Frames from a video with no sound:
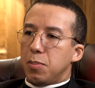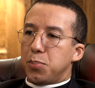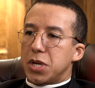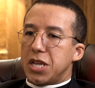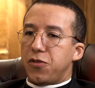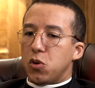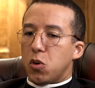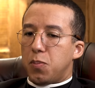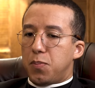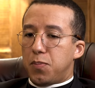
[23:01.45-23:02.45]
But if
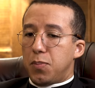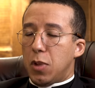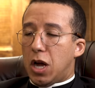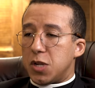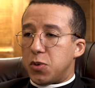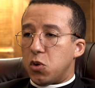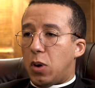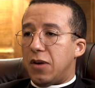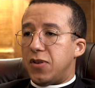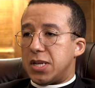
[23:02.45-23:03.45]
your husband or
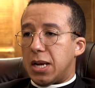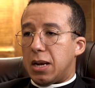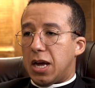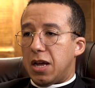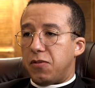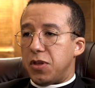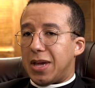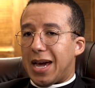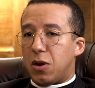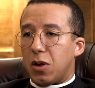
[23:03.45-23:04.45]
wife is still alive, you
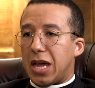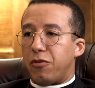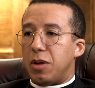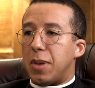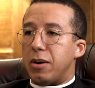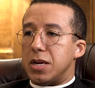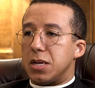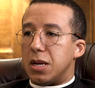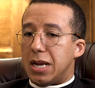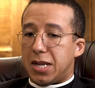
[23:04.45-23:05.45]
cannot get remarried
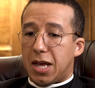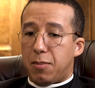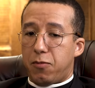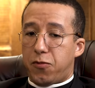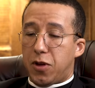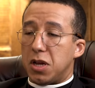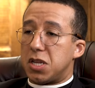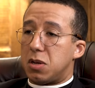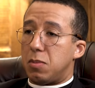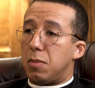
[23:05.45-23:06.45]
unless that
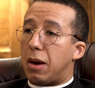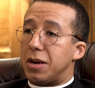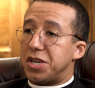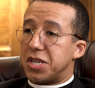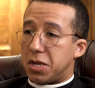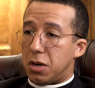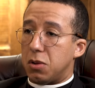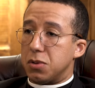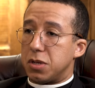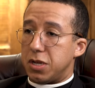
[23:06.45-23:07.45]
first marriage is
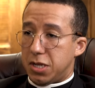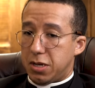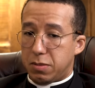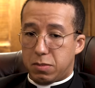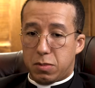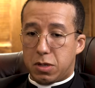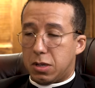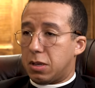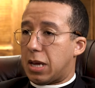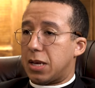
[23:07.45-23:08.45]
annulled, as in
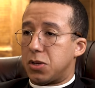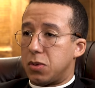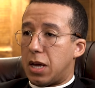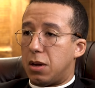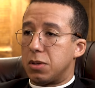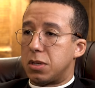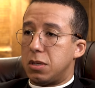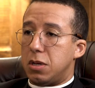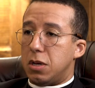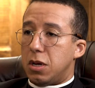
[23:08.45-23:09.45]
cancelled out.
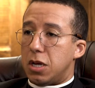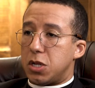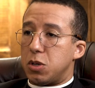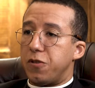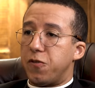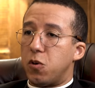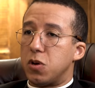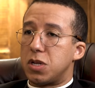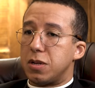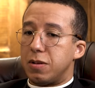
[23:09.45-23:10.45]
And so
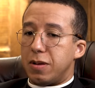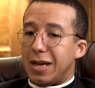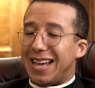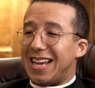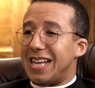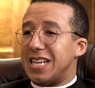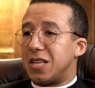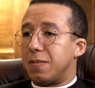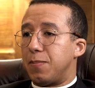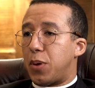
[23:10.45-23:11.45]
divorce
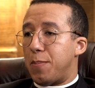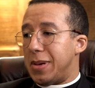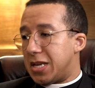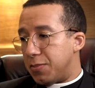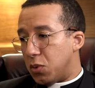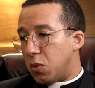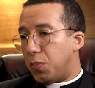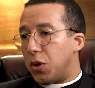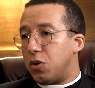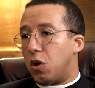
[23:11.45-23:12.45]
is permissible
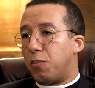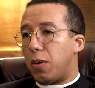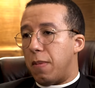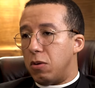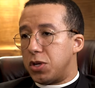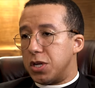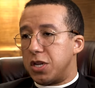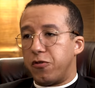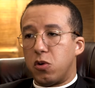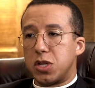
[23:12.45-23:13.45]
but not promoted.
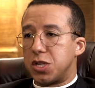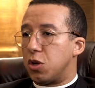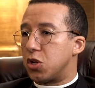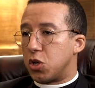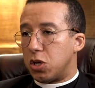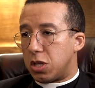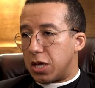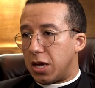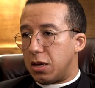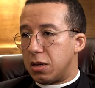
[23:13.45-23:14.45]
Divorce is not a good
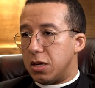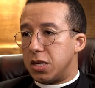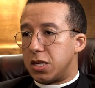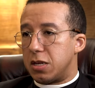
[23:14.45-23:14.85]
thing. Uh,